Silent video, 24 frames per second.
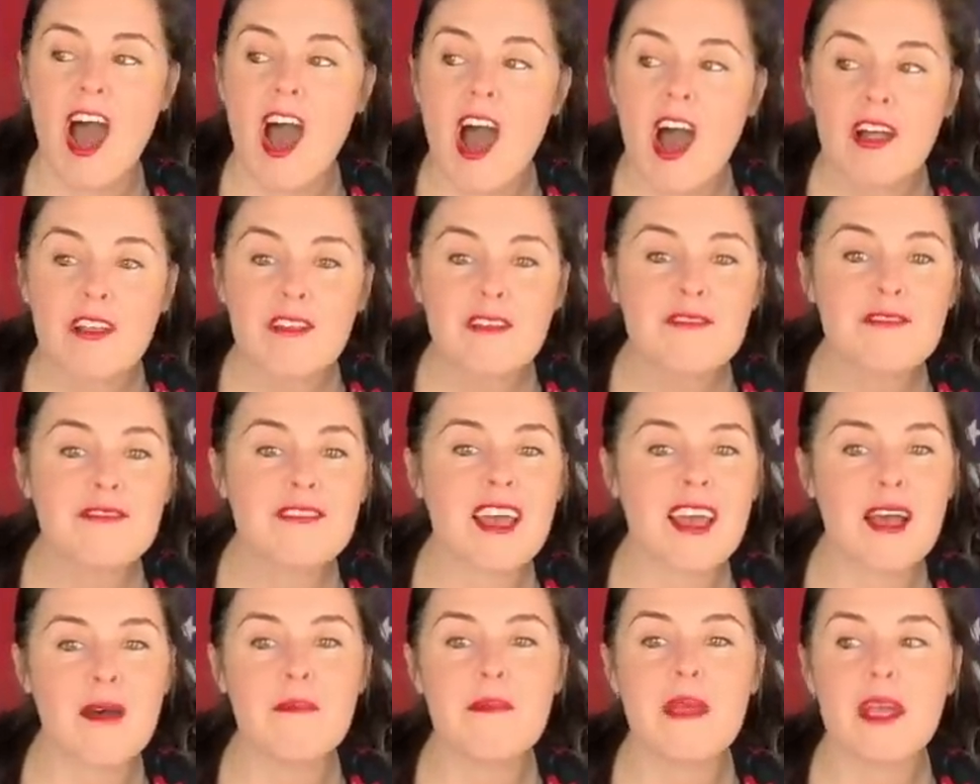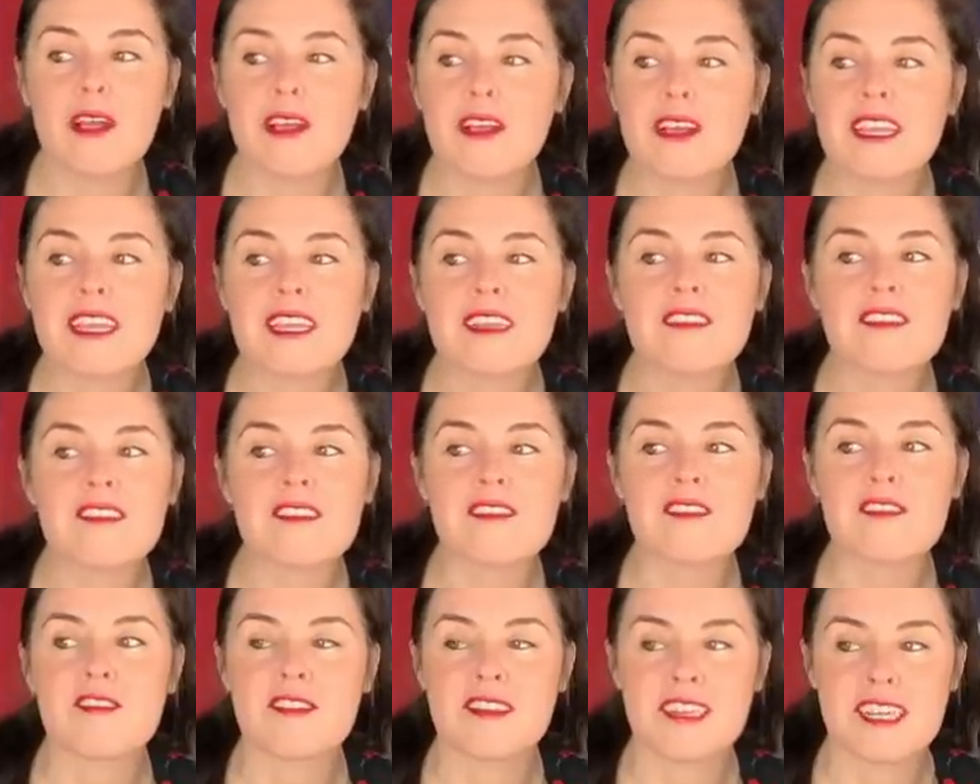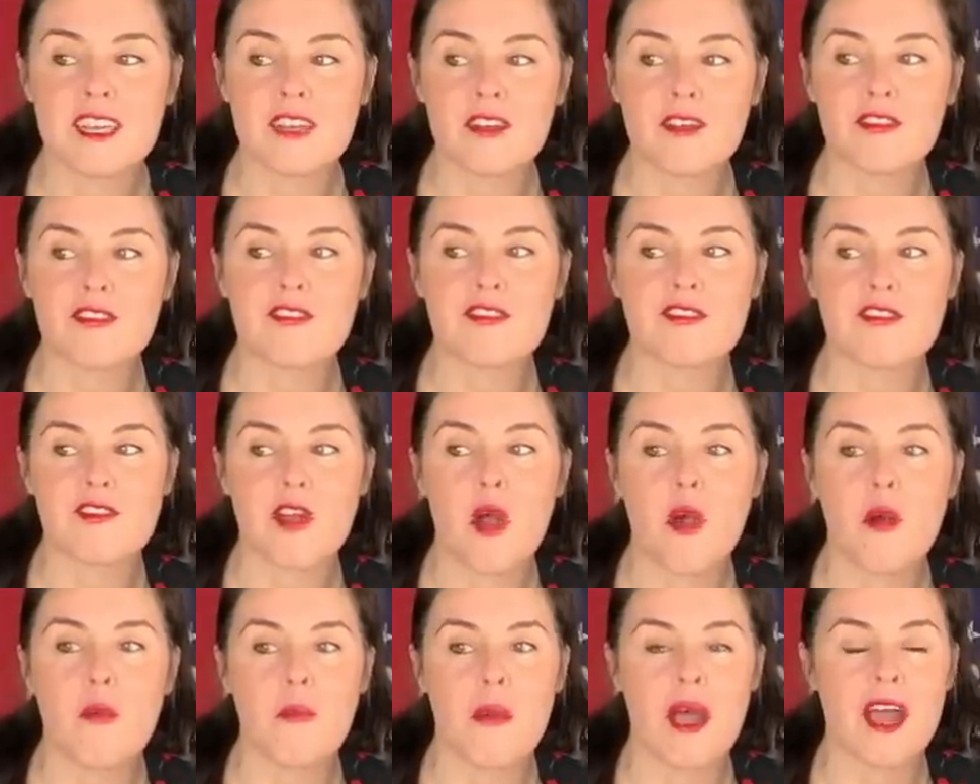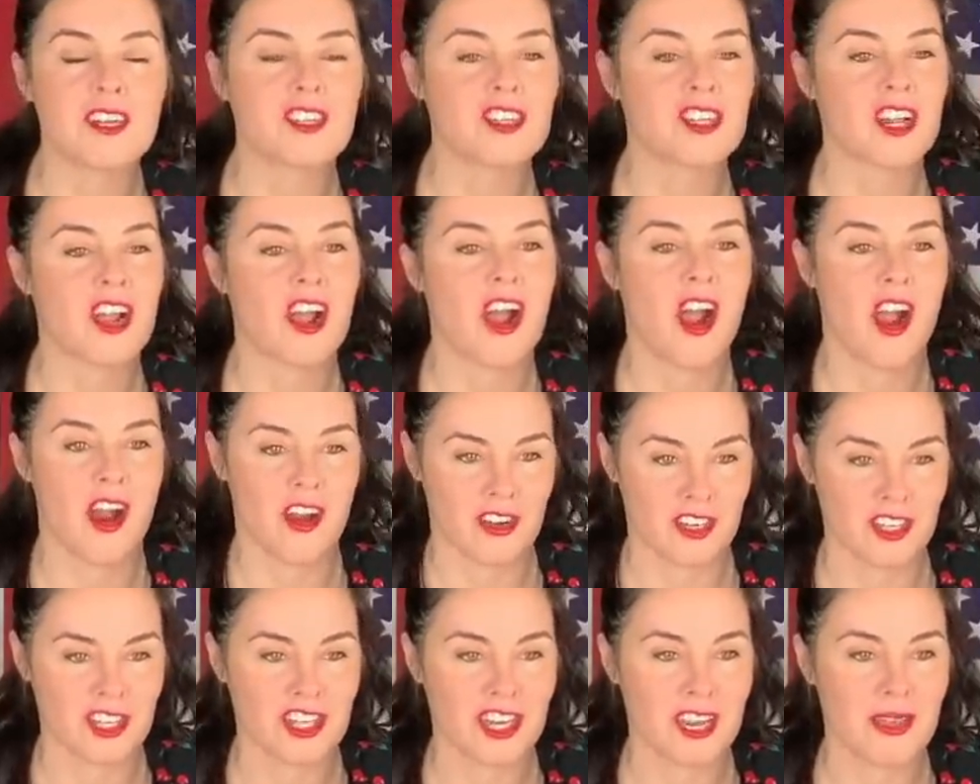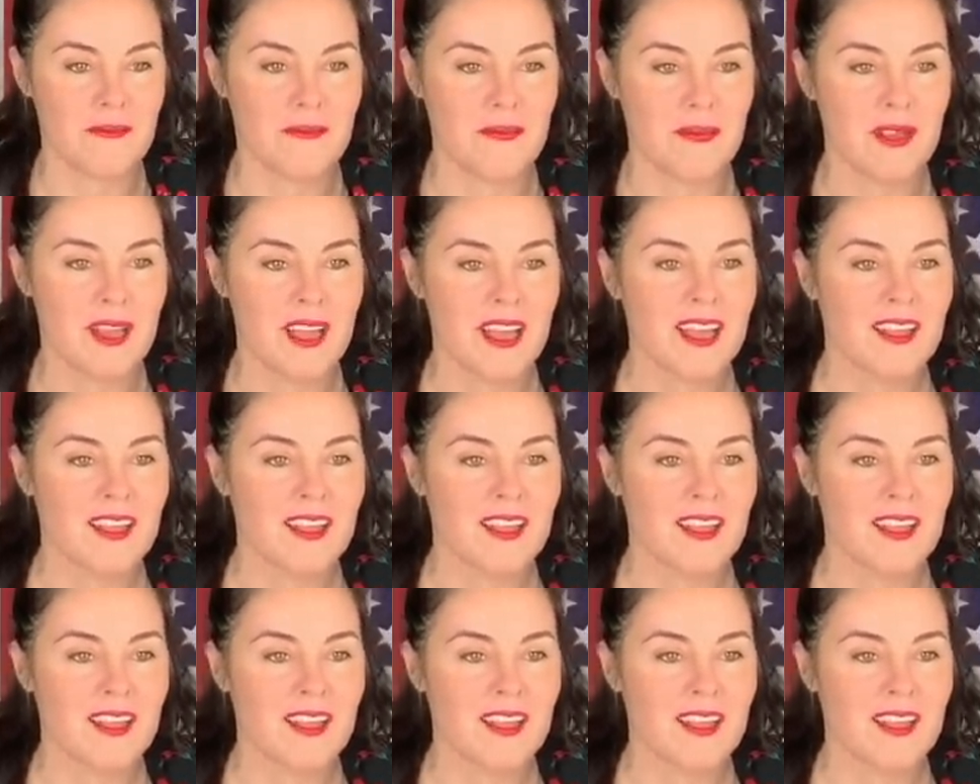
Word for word: All of the, Americans steal so much hardship.